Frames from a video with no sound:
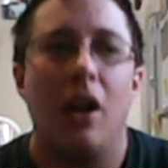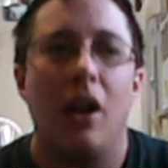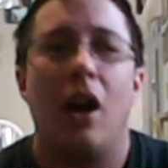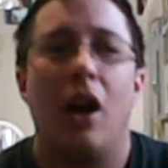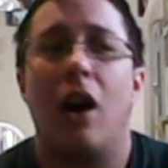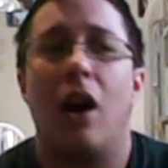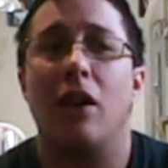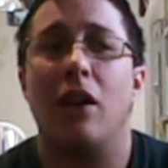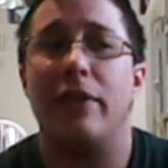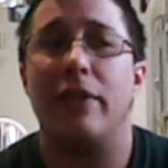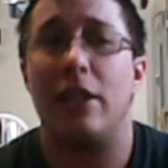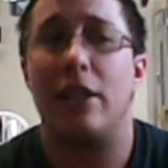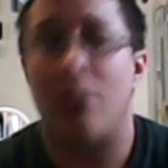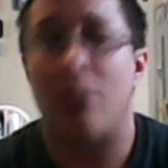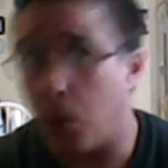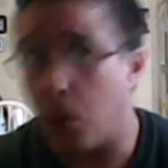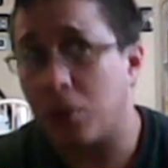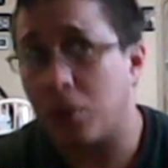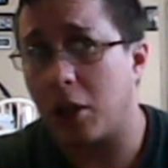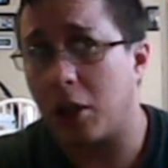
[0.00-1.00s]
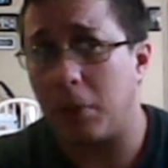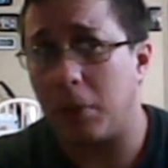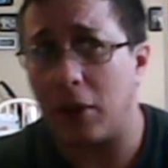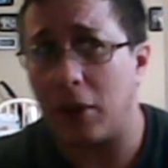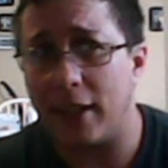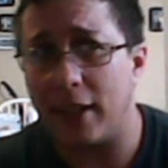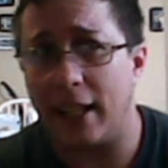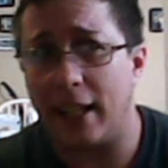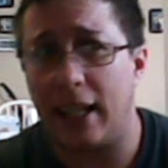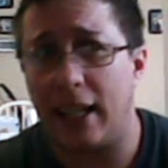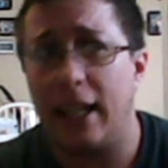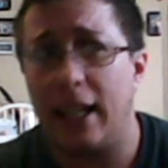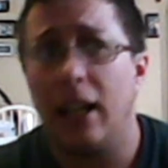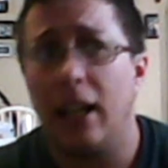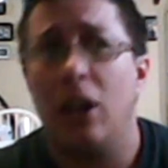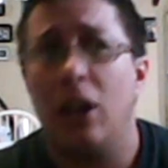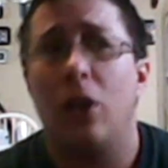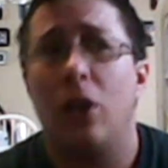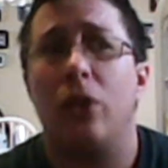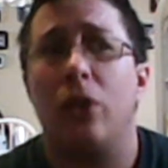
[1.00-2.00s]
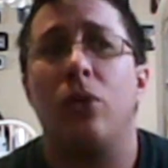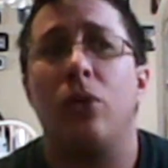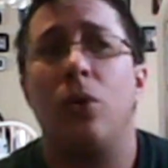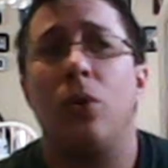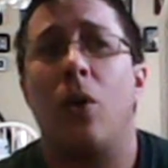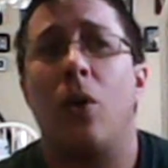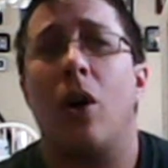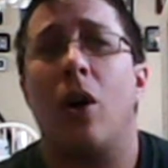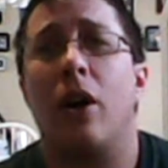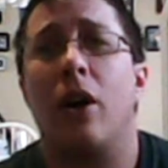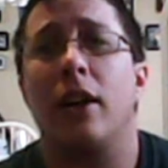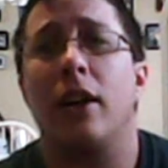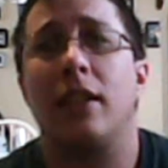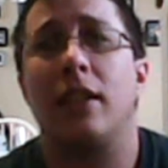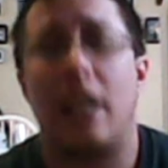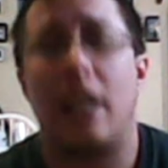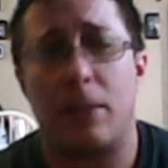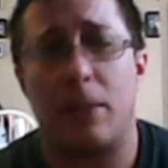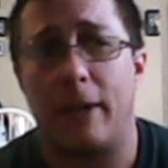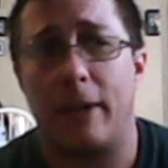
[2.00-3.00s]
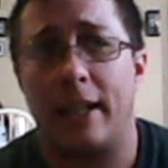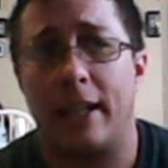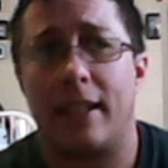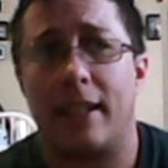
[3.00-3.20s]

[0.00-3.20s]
of his own community who are desperate